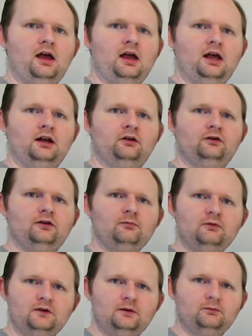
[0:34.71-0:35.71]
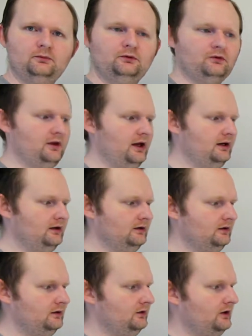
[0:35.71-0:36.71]
And some tips for that
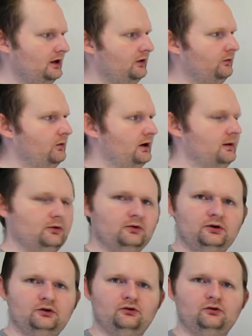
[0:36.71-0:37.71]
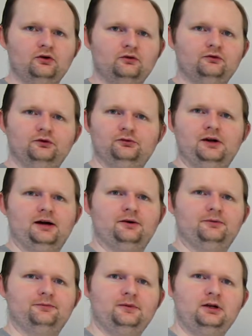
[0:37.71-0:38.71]
is what I'm going to go through now.